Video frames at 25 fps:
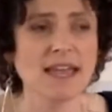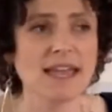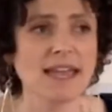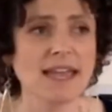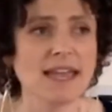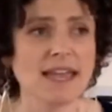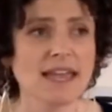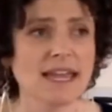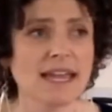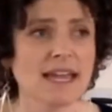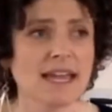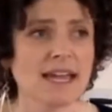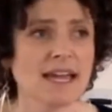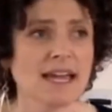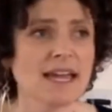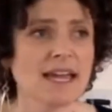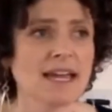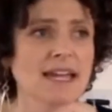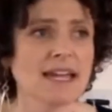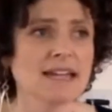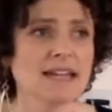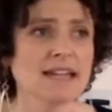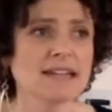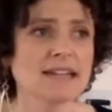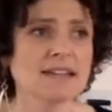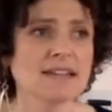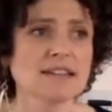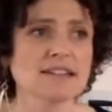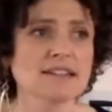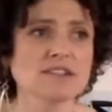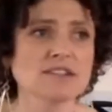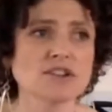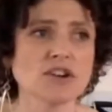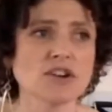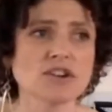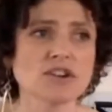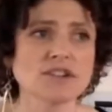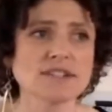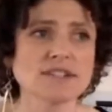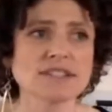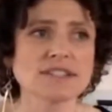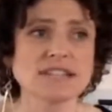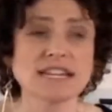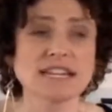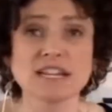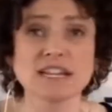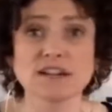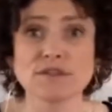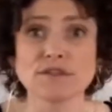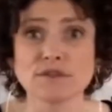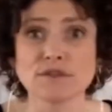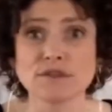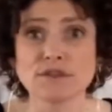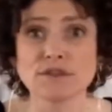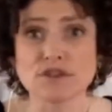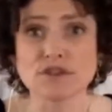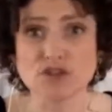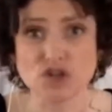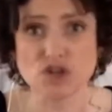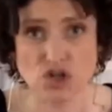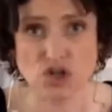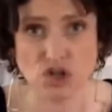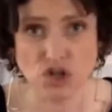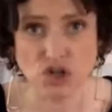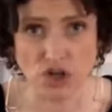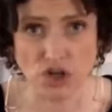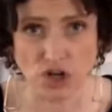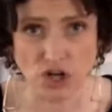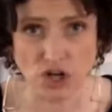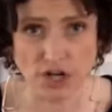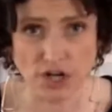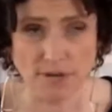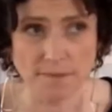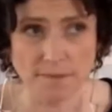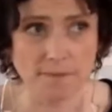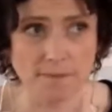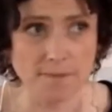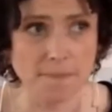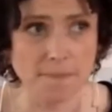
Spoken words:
And the starch is then converted to sugar,